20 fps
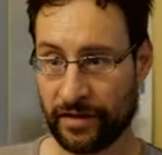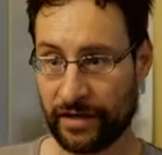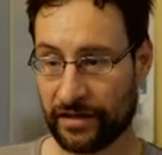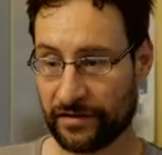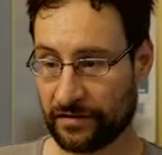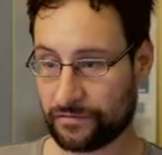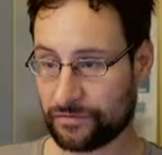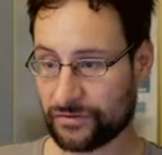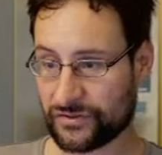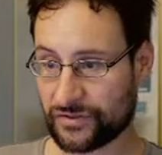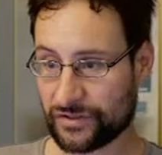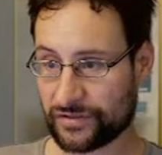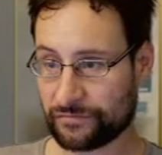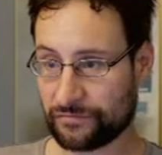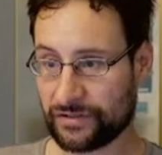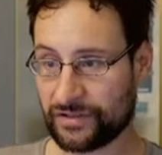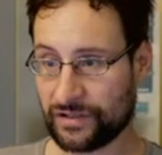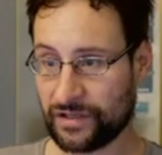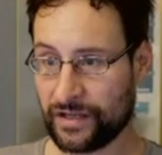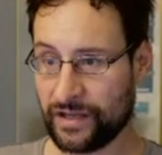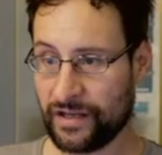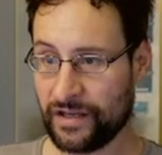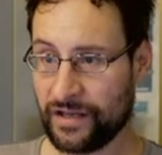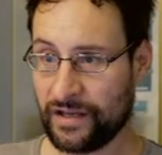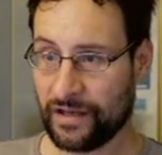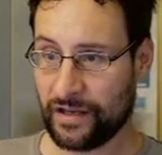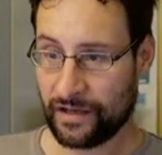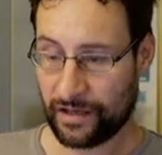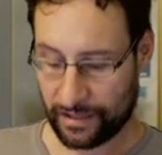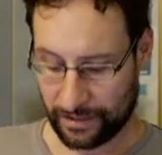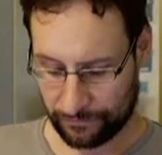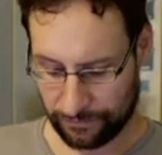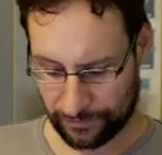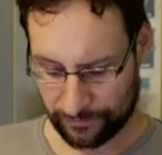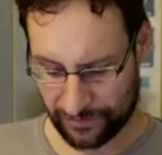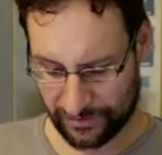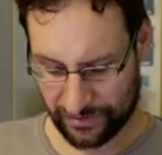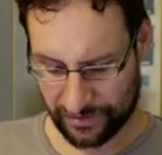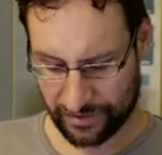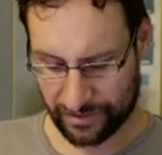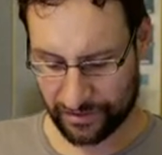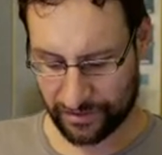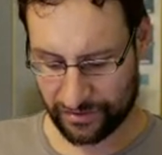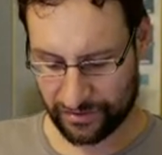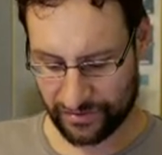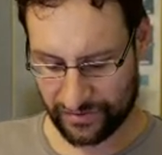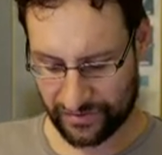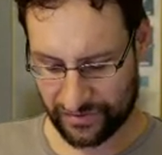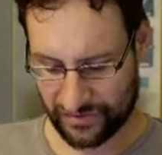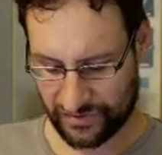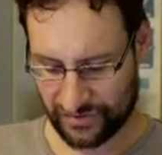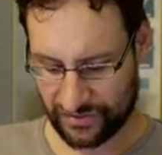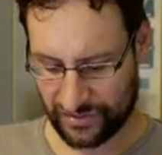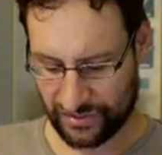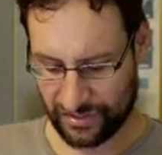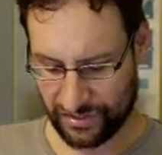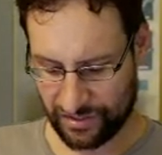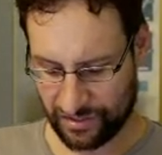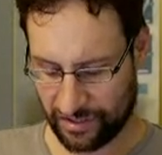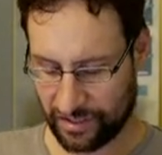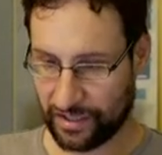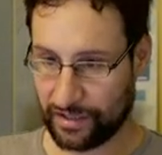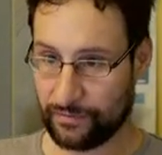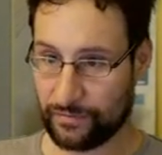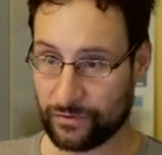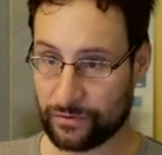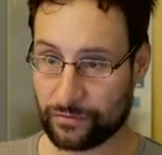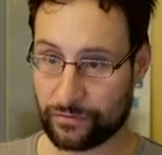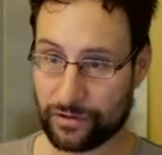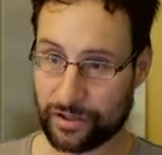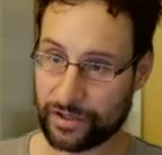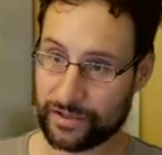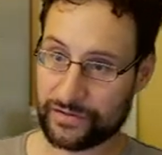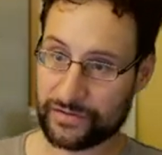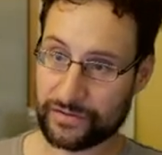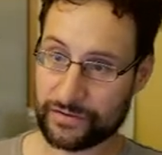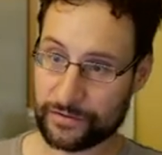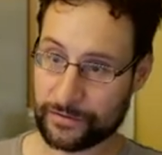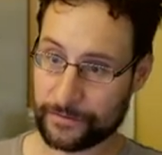Yeah, that was just recently. What was it? CEMU, right?